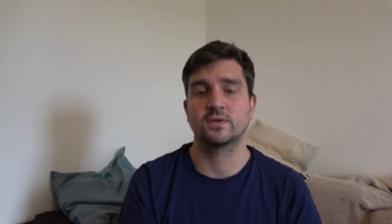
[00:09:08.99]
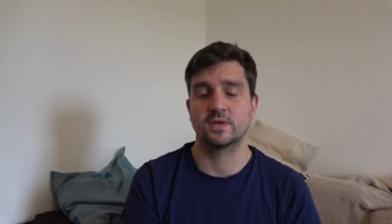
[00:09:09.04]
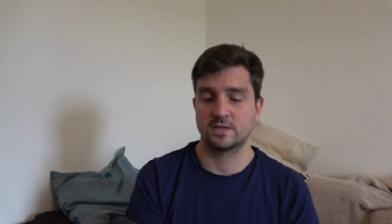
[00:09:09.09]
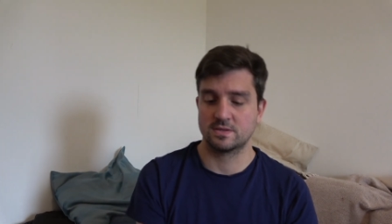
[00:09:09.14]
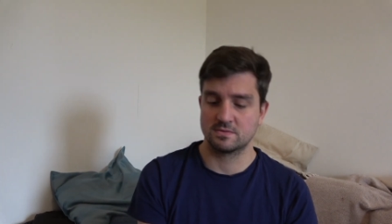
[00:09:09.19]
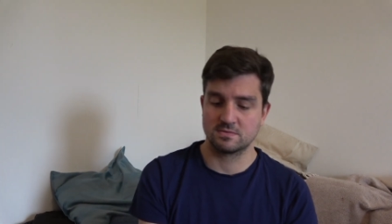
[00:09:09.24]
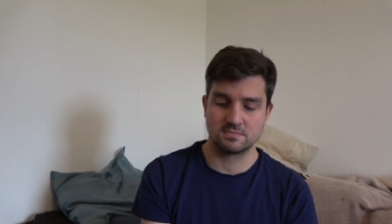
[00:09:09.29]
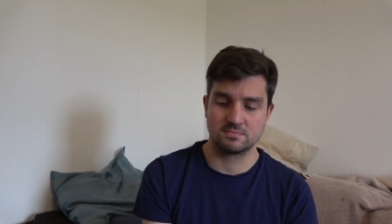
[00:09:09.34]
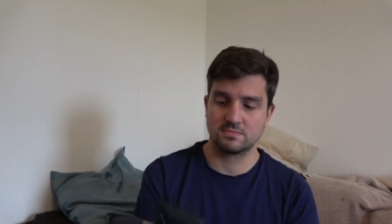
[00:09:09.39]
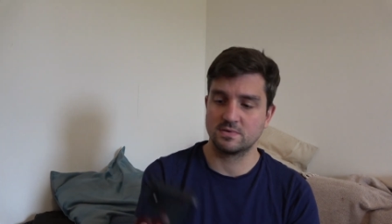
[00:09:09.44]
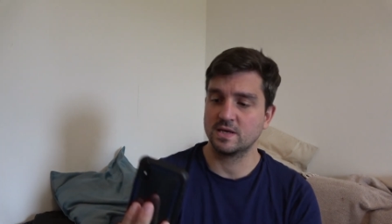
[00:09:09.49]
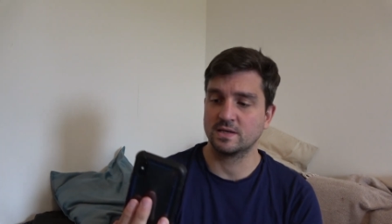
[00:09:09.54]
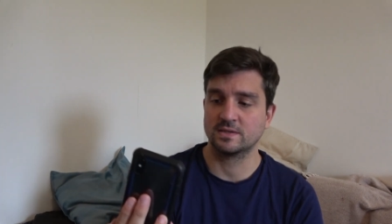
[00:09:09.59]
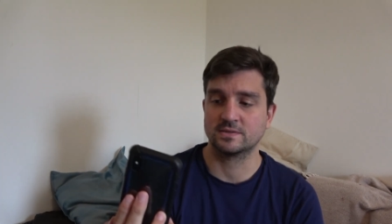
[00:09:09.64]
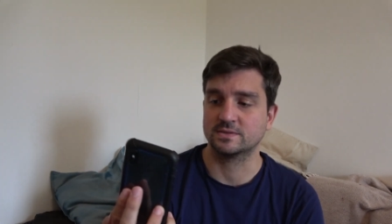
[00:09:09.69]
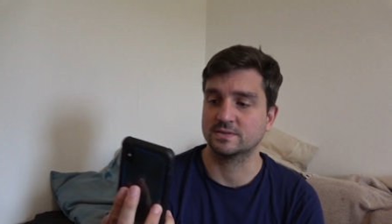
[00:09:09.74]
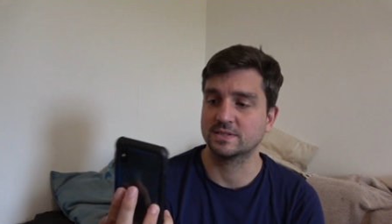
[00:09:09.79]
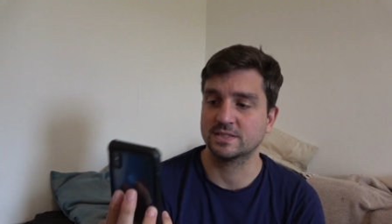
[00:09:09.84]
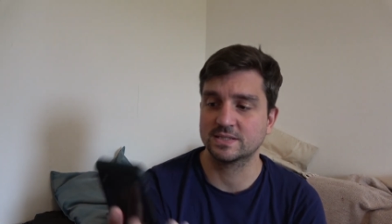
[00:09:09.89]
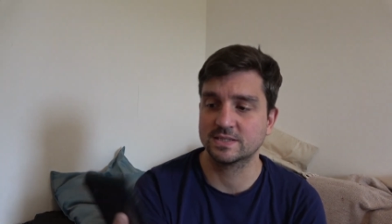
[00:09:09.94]
And
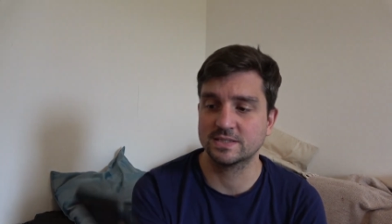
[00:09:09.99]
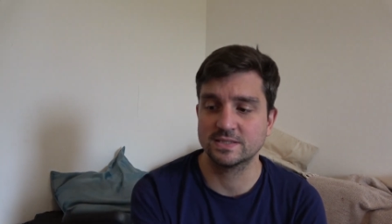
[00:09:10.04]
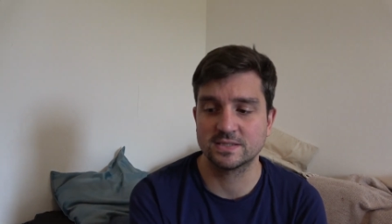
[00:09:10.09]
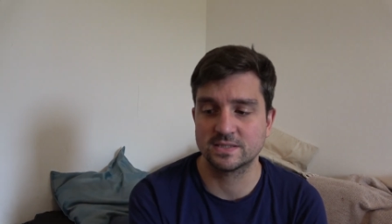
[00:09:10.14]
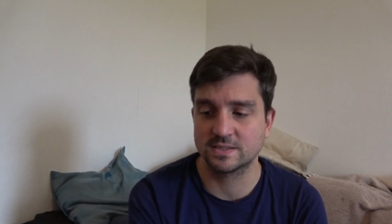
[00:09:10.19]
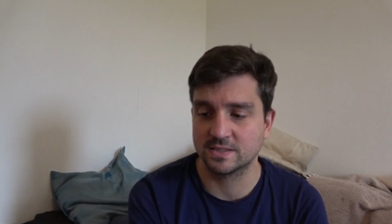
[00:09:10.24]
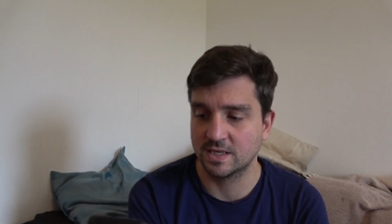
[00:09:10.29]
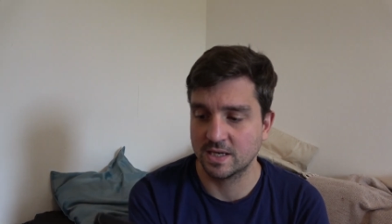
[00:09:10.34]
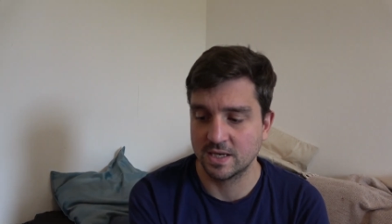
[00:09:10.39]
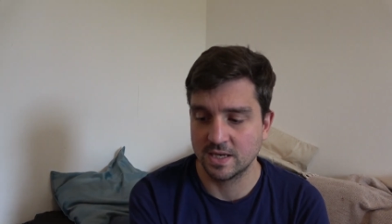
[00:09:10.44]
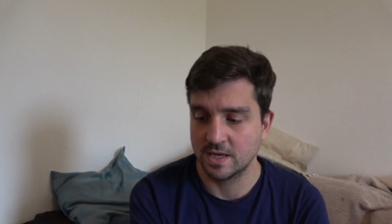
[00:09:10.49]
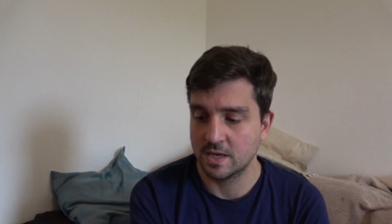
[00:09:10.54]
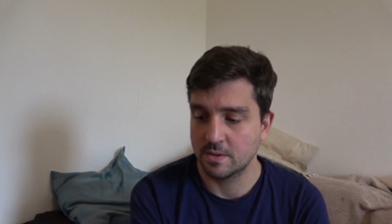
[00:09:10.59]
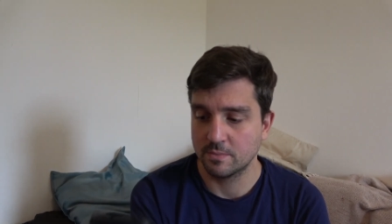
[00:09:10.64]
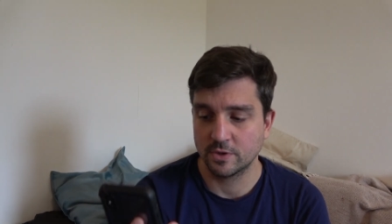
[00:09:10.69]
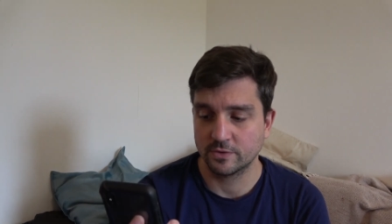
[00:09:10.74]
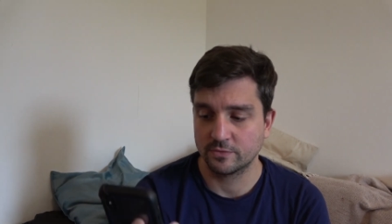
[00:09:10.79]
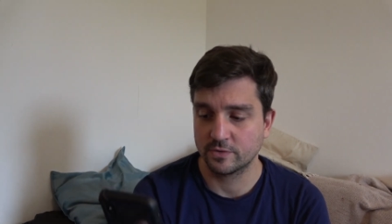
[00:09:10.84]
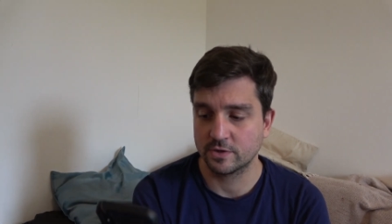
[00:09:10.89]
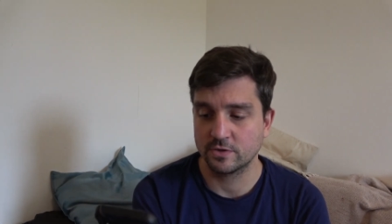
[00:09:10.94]
yeah, this is
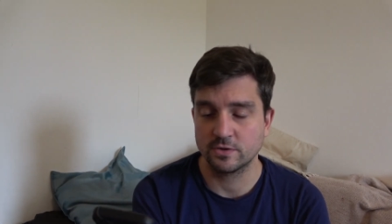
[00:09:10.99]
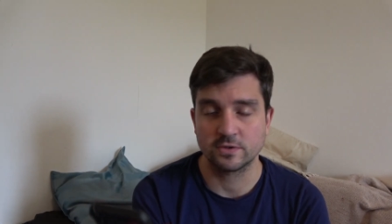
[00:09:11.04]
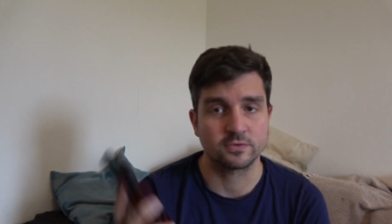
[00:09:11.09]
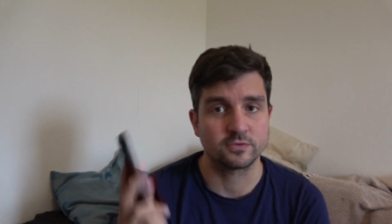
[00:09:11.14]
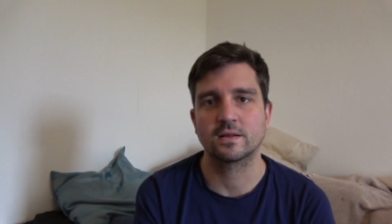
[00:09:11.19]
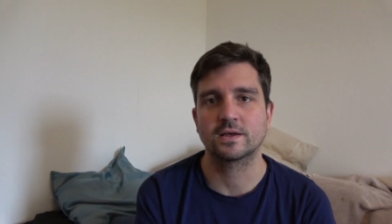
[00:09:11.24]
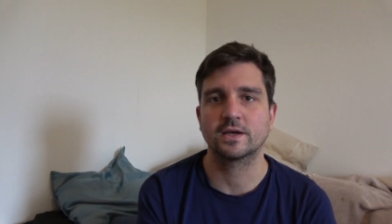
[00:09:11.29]
perfectly good.